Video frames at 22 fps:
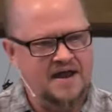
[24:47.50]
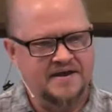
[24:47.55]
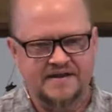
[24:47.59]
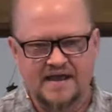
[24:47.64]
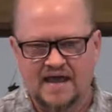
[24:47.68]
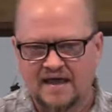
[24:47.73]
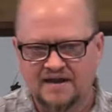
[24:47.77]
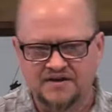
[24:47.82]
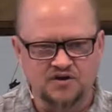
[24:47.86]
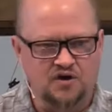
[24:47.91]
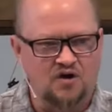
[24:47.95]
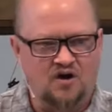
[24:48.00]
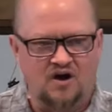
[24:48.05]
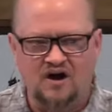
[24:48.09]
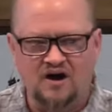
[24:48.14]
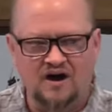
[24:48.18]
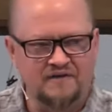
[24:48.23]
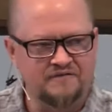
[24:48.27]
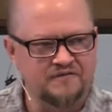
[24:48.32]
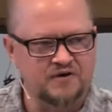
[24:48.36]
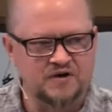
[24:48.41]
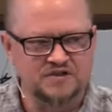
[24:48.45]
Daniel
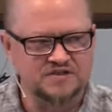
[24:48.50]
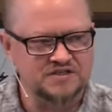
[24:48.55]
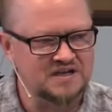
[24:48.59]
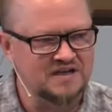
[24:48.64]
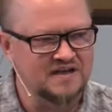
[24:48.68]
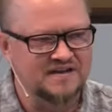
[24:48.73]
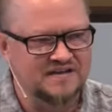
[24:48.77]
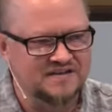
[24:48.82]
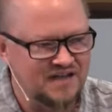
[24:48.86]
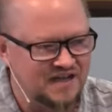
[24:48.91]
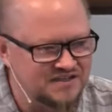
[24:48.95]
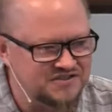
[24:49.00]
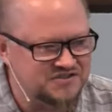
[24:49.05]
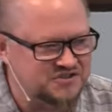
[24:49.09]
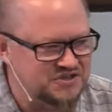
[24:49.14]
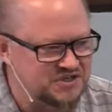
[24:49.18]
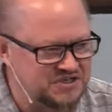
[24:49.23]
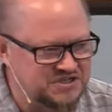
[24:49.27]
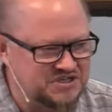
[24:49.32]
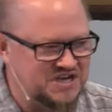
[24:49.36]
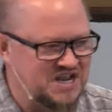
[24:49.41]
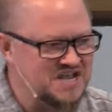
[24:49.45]
offers an, a
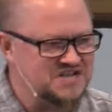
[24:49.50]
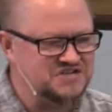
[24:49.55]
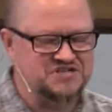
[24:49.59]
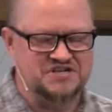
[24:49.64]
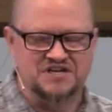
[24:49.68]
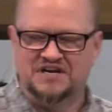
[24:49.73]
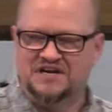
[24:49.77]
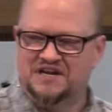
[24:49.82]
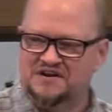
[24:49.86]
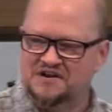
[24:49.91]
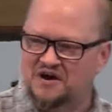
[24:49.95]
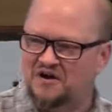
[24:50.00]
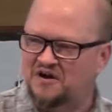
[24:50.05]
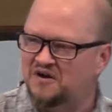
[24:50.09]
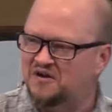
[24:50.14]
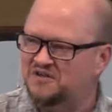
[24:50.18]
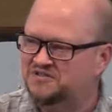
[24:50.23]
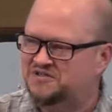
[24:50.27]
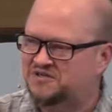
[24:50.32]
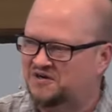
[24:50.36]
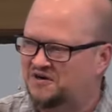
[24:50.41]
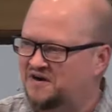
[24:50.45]
suggestion suggestion, an
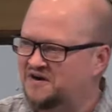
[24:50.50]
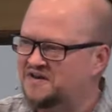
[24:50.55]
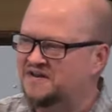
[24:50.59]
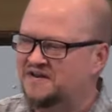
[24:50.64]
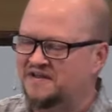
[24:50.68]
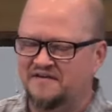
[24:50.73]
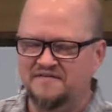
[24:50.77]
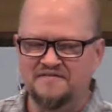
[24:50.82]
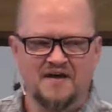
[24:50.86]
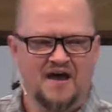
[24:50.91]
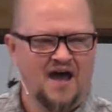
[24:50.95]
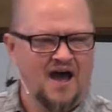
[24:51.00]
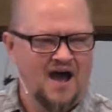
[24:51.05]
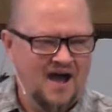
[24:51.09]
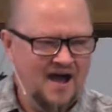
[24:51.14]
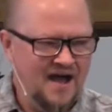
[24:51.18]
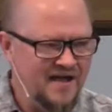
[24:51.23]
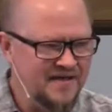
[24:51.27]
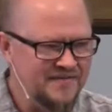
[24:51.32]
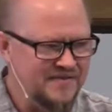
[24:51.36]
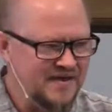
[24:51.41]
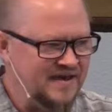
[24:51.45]
alternative
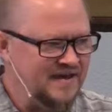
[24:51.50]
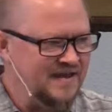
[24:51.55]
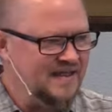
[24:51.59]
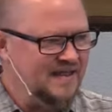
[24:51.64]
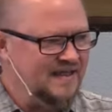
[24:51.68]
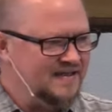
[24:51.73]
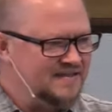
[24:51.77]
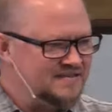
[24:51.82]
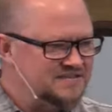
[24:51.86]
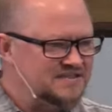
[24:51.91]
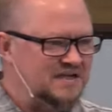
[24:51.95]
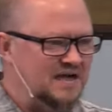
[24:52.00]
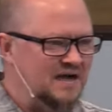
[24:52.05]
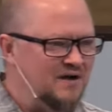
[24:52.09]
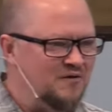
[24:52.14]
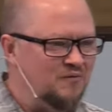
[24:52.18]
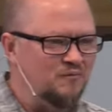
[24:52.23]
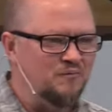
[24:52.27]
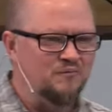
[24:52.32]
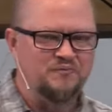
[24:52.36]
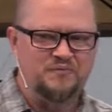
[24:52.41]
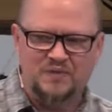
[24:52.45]
uh, that ends
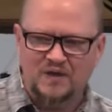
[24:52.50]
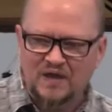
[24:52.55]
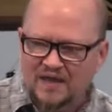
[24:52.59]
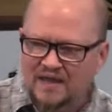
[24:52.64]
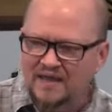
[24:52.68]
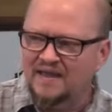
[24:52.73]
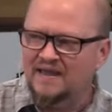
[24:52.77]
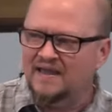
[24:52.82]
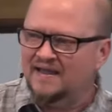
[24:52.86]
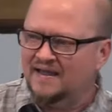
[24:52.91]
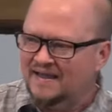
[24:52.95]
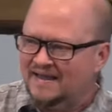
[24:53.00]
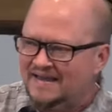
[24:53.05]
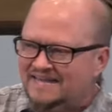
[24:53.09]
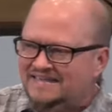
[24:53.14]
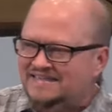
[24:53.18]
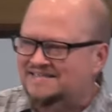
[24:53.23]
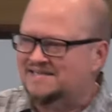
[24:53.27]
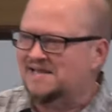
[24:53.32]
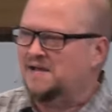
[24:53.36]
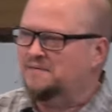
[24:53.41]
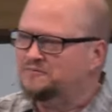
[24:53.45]
up being
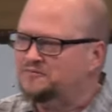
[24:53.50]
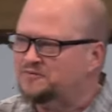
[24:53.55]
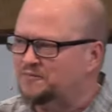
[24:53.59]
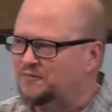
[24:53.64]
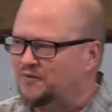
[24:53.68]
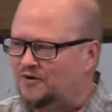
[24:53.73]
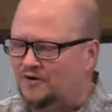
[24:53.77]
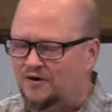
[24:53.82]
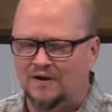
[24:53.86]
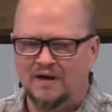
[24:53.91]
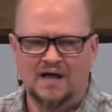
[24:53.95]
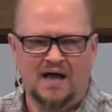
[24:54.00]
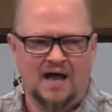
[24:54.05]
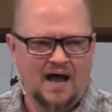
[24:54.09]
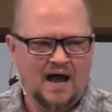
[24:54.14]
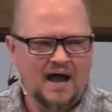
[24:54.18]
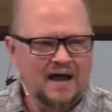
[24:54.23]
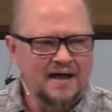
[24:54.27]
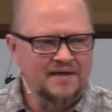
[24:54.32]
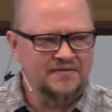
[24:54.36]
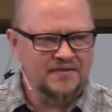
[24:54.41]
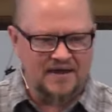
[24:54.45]
acceptable
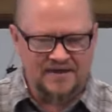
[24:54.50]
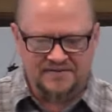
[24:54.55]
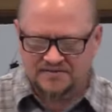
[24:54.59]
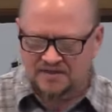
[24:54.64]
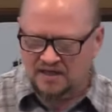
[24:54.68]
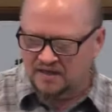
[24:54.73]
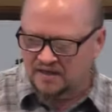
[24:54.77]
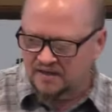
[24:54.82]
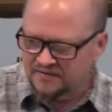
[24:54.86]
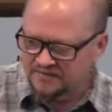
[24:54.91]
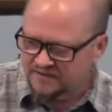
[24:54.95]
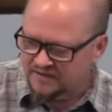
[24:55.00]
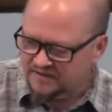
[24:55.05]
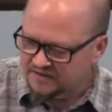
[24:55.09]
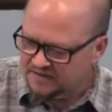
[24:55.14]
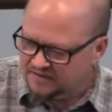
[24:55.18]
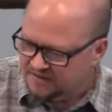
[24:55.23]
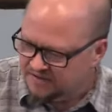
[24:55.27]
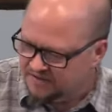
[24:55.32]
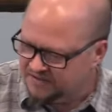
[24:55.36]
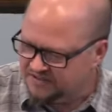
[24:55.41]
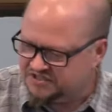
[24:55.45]
uh, that the,
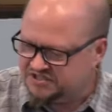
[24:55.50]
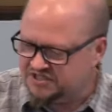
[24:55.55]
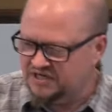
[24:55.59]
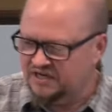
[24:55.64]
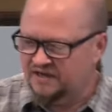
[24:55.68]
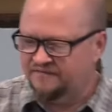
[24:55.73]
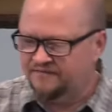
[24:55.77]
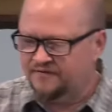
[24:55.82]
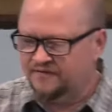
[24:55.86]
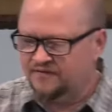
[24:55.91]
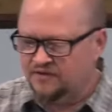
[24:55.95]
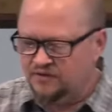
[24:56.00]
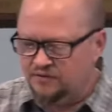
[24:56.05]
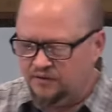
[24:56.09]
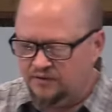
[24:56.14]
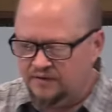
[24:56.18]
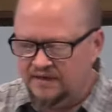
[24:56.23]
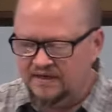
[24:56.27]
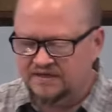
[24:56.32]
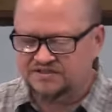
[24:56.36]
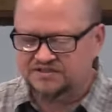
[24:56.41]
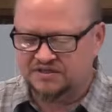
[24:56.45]
the, the chief of the
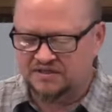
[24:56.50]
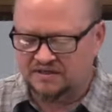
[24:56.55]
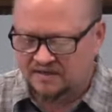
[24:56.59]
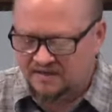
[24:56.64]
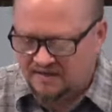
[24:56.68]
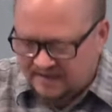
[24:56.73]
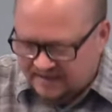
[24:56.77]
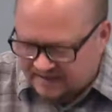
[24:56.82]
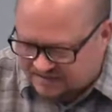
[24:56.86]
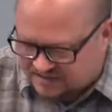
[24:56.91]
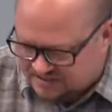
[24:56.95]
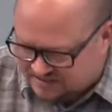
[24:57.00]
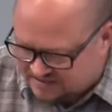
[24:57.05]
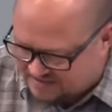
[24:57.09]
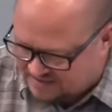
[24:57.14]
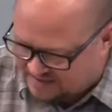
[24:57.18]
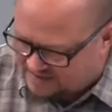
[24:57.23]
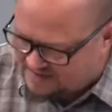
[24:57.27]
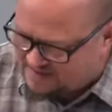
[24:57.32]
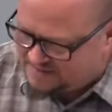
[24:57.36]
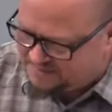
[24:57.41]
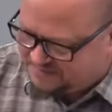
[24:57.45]
eunuchs uh,
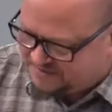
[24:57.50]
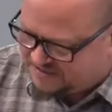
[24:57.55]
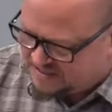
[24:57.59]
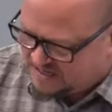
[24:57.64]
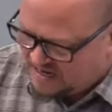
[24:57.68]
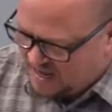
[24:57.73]
accepts,